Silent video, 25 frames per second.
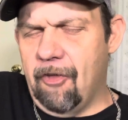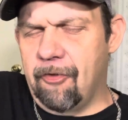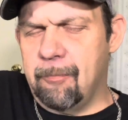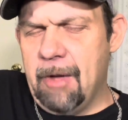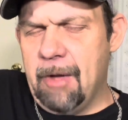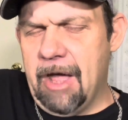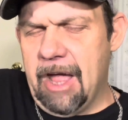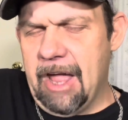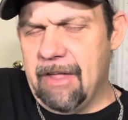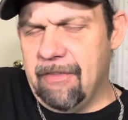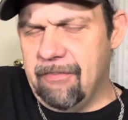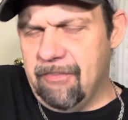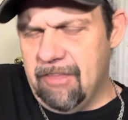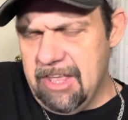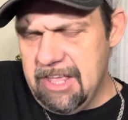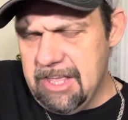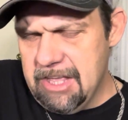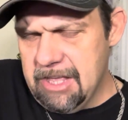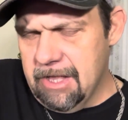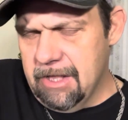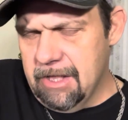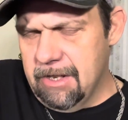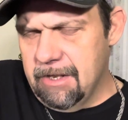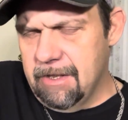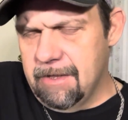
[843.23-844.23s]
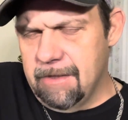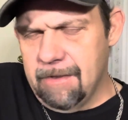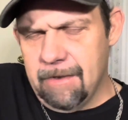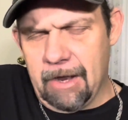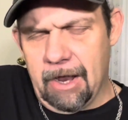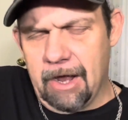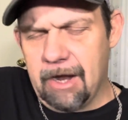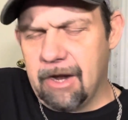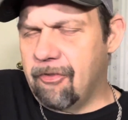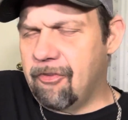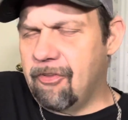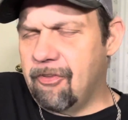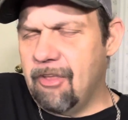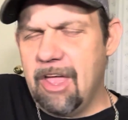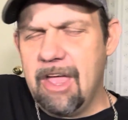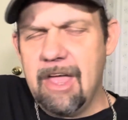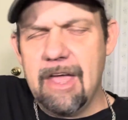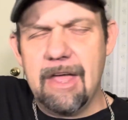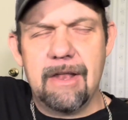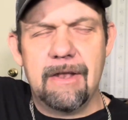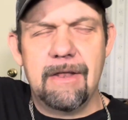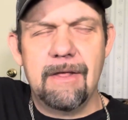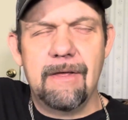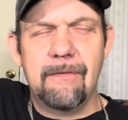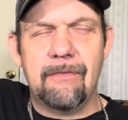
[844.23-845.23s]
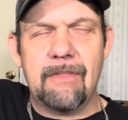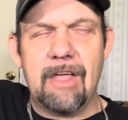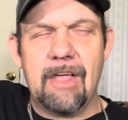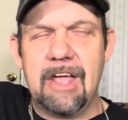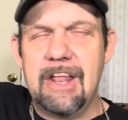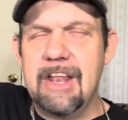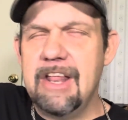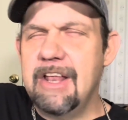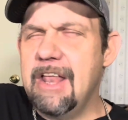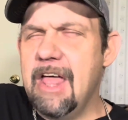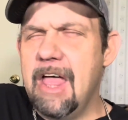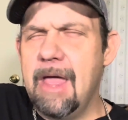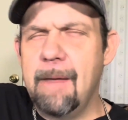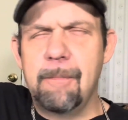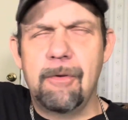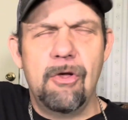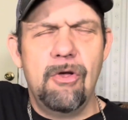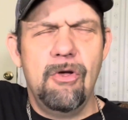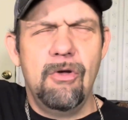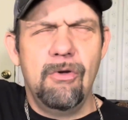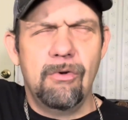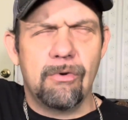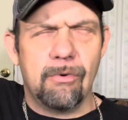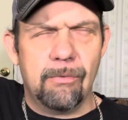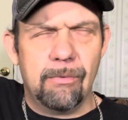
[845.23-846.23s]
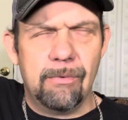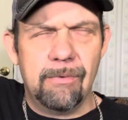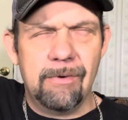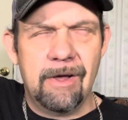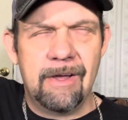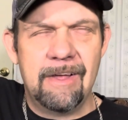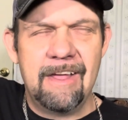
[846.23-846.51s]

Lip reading: back then, like I said, they didn't have Google.